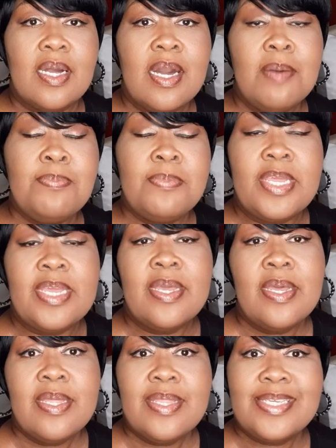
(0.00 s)

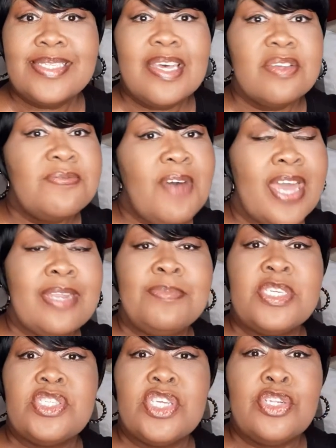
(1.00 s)
company that sells
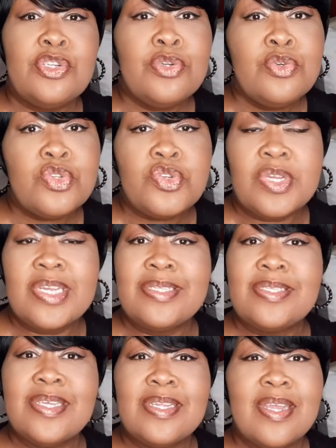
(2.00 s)
vitamins and
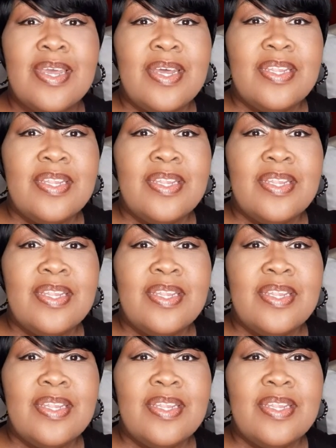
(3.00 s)
nutrients and